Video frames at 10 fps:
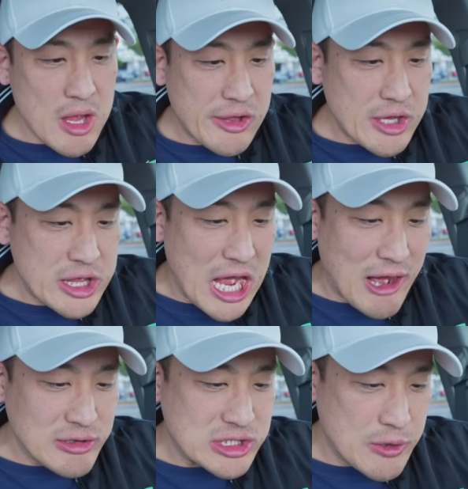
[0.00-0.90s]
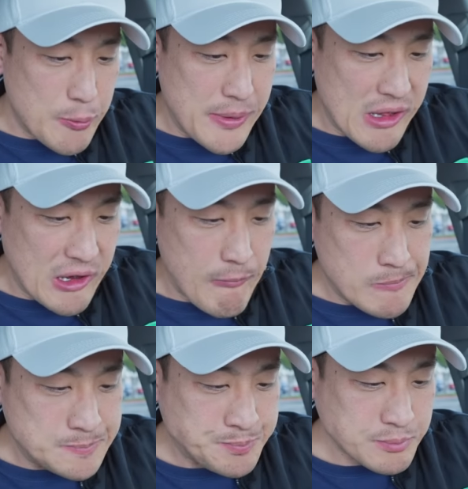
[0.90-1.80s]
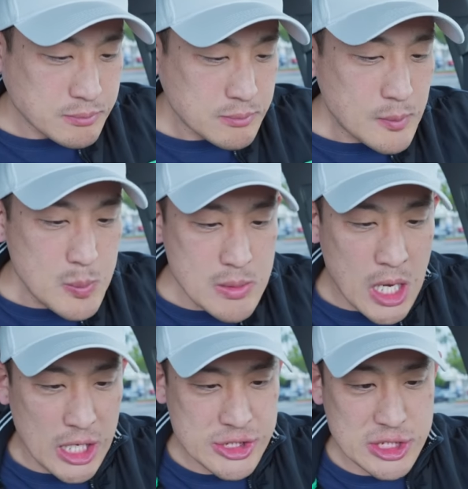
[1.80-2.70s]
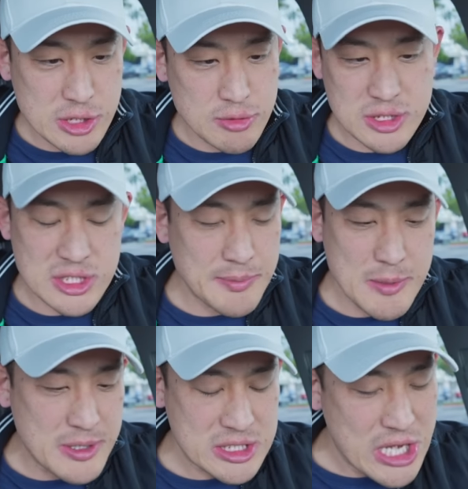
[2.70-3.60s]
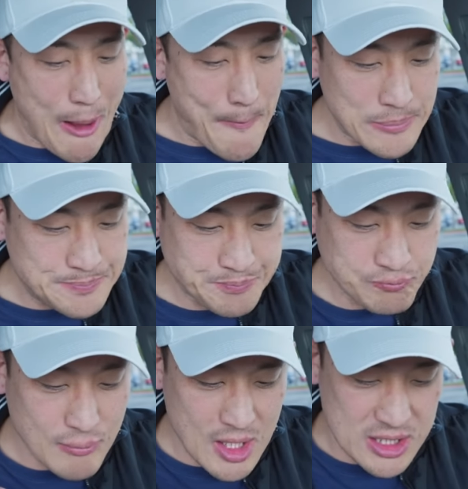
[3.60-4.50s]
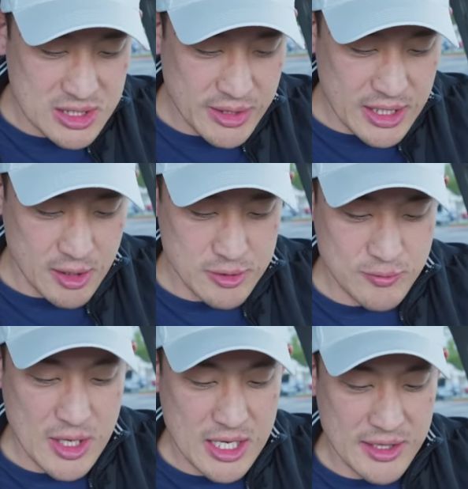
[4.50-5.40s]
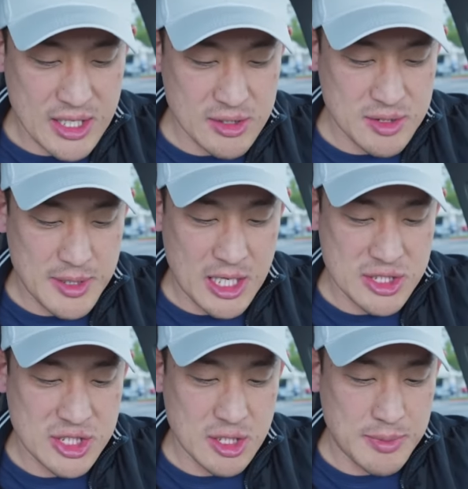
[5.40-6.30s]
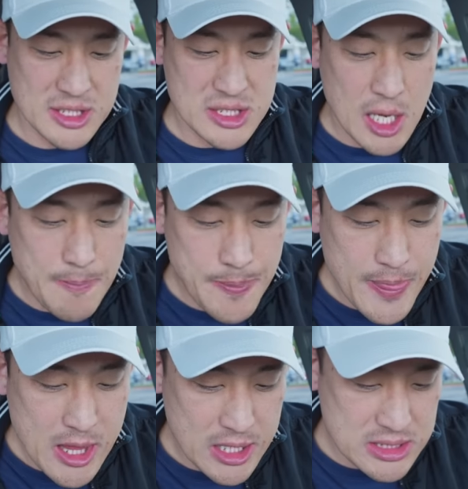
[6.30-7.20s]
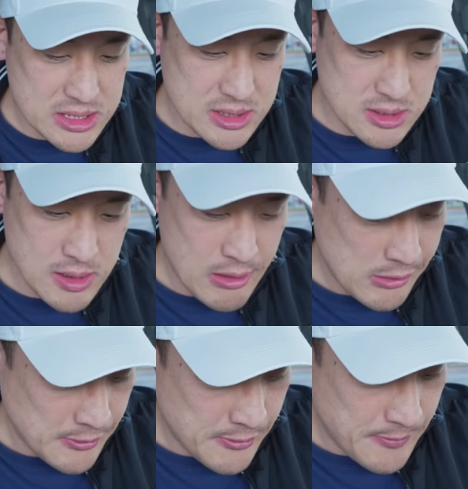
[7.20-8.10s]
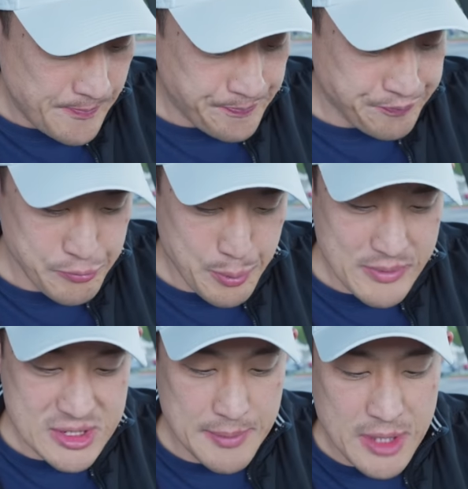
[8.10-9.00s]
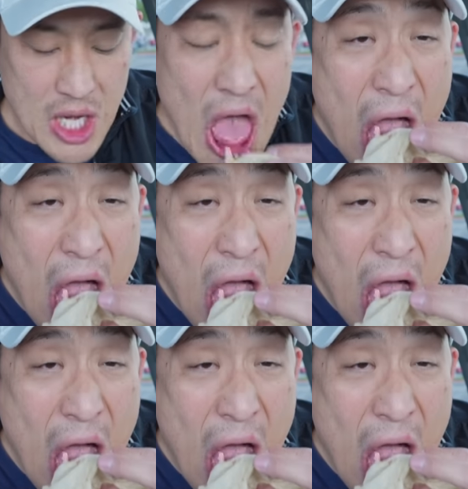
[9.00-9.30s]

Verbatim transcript: And I thought the outside would be like hot Cheetos or something, but it's not. I saw that it was red. I thought it was gonna be a hot Cheeto, but it's not. It's something.